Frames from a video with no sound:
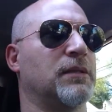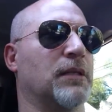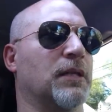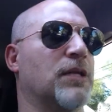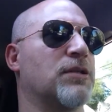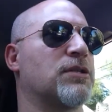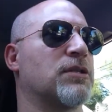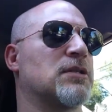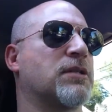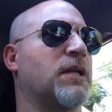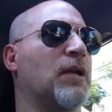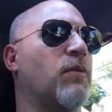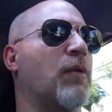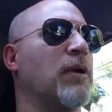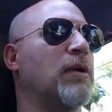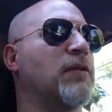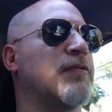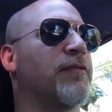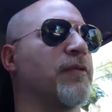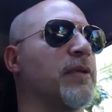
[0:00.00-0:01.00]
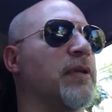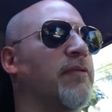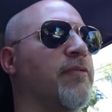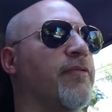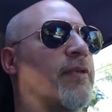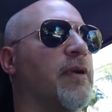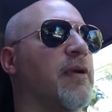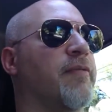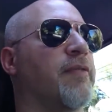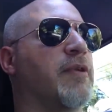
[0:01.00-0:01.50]
deliciously wonderful in
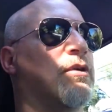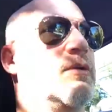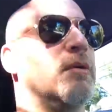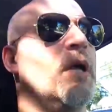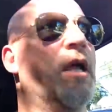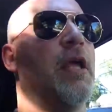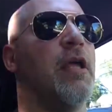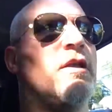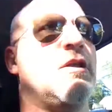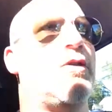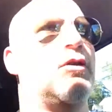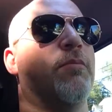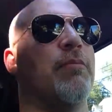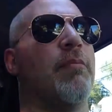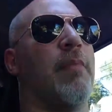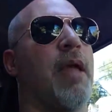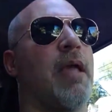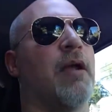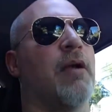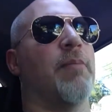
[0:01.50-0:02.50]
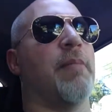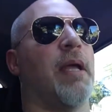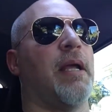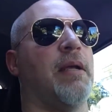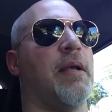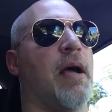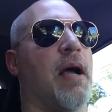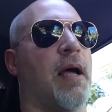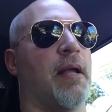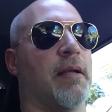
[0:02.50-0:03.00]
front of you, you may or may
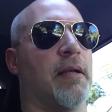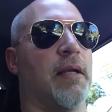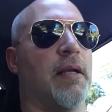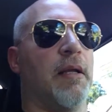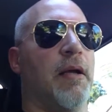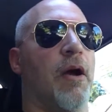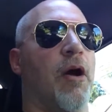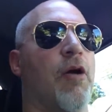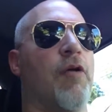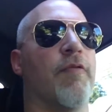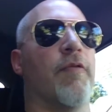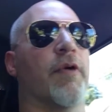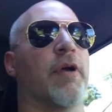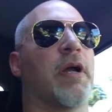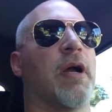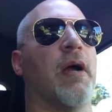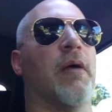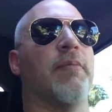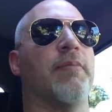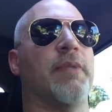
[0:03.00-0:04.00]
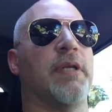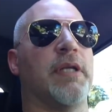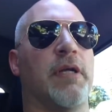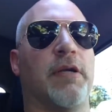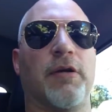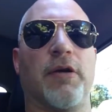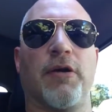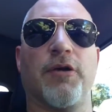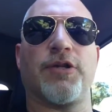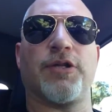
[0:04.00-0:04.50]
not overcome the
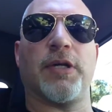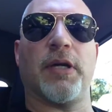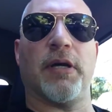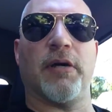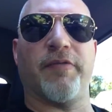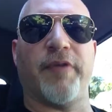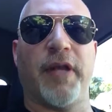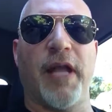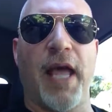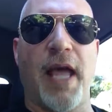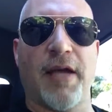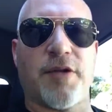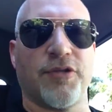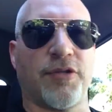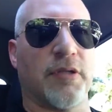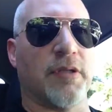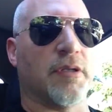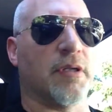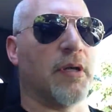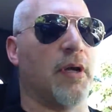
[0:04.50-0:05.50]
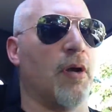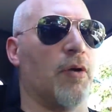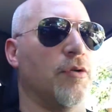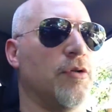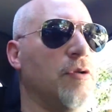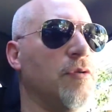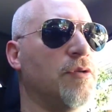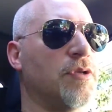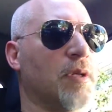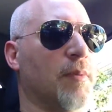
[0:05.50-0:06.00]
inertia of inaction to go
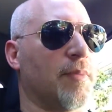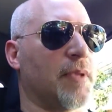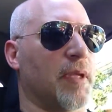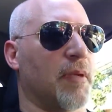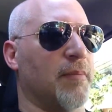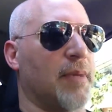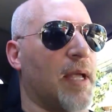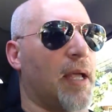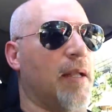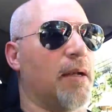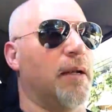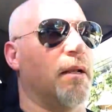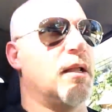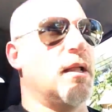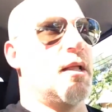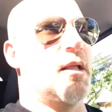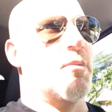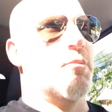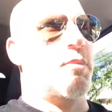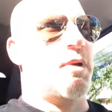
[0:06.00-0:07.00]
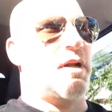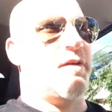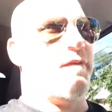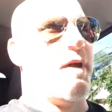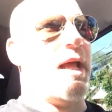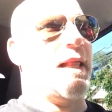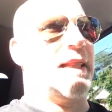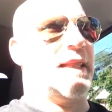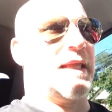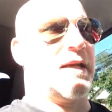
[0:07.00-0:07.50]
do something about it. But if
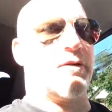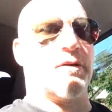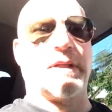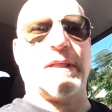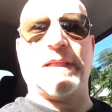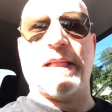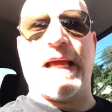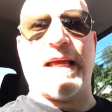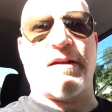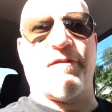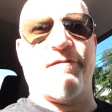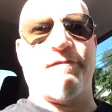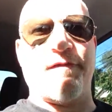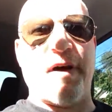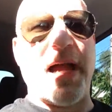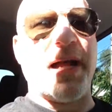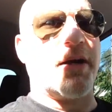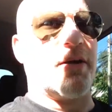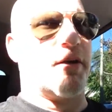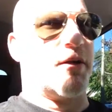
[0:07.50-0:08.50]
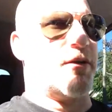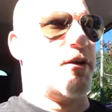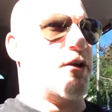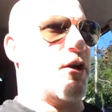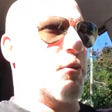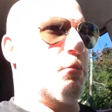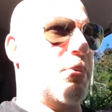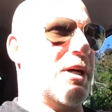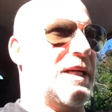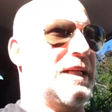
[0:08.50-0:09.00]
I literally light a fire under
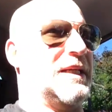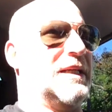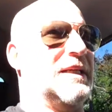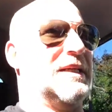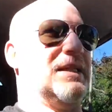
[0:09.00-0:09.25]
your butt,